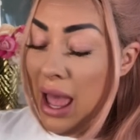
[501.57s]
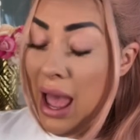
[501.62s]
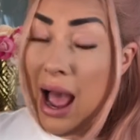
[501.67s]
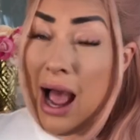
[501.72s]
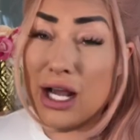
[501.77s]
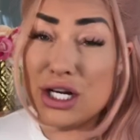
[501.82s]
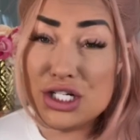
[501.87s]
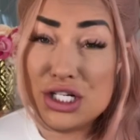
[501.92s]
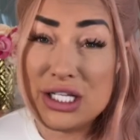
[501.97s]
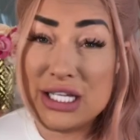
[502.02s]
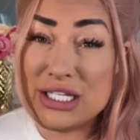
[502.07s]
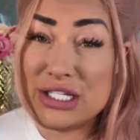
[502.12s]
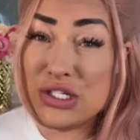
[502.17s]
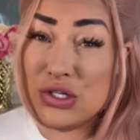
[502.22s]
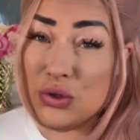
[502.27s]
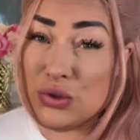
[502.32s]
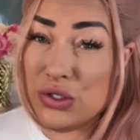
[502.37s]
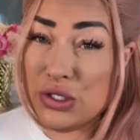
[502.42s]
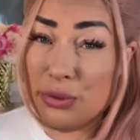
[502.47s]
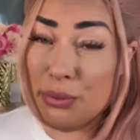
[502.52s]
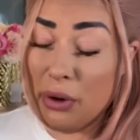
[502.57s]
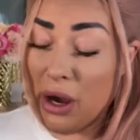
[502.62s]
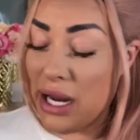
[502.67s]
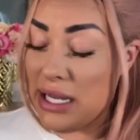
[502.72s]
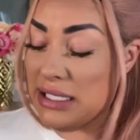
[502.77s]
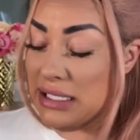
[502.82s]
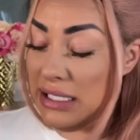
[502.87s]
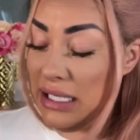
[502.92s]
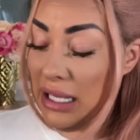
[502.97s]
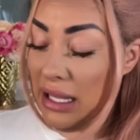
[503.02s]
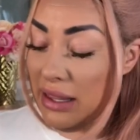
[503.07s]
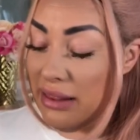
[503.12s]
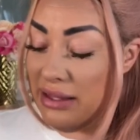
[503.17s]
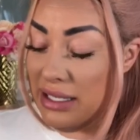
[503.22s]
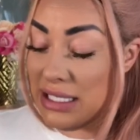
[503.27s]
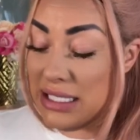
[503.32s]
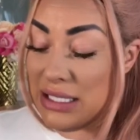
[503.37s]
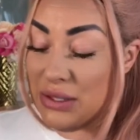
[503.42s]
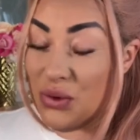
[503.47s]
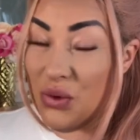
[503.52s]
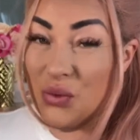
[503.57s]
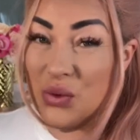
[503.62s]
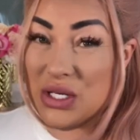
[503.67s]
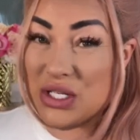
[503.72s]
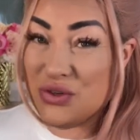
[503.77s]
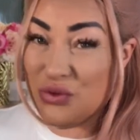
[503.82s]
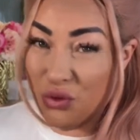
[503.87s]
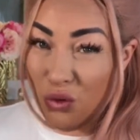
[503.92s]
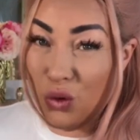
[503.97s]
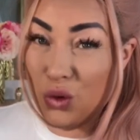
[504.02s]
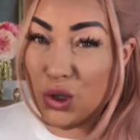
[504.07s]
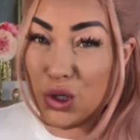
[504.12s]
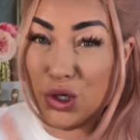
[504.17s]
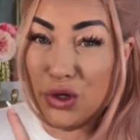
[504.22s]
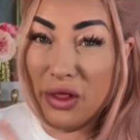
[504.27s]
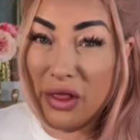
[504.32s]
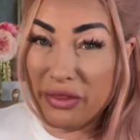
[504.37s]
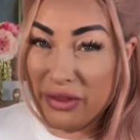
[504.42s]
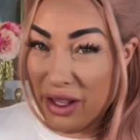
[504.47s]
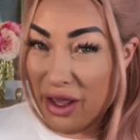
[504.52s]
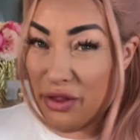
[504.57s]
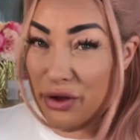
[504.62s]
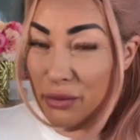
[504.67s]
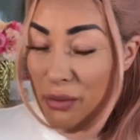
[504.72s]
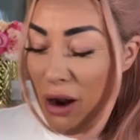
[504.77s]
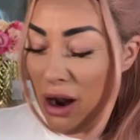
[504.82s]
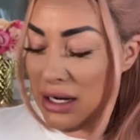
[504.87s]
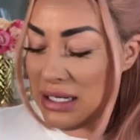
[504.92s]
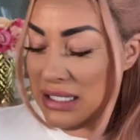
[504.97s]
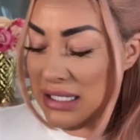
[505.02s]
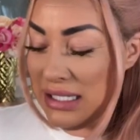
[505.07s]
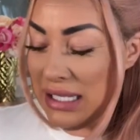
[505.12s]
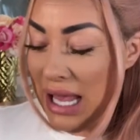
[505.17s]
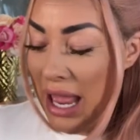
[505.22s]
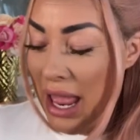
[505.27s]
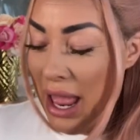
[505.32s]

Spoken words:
Actually, it's so surprising. This was fuller than the other box,